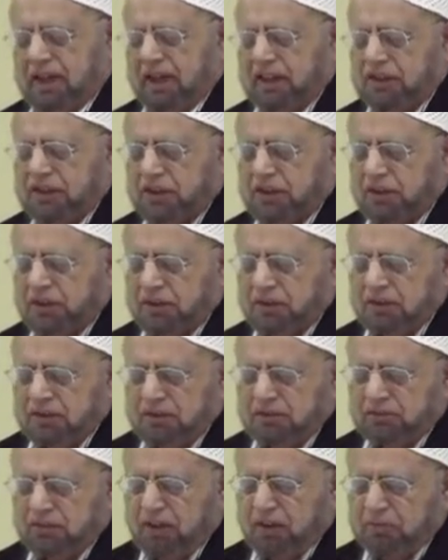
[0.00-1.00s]
And
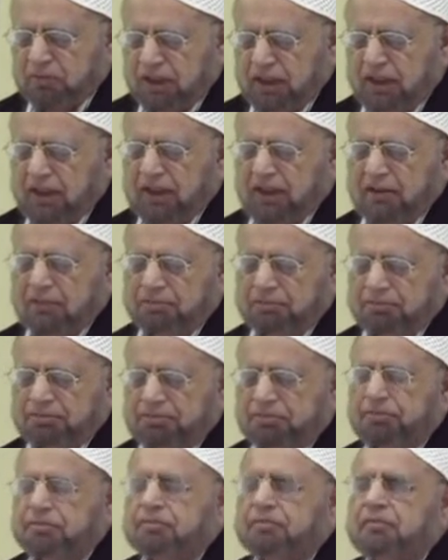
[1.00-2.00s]
so from there,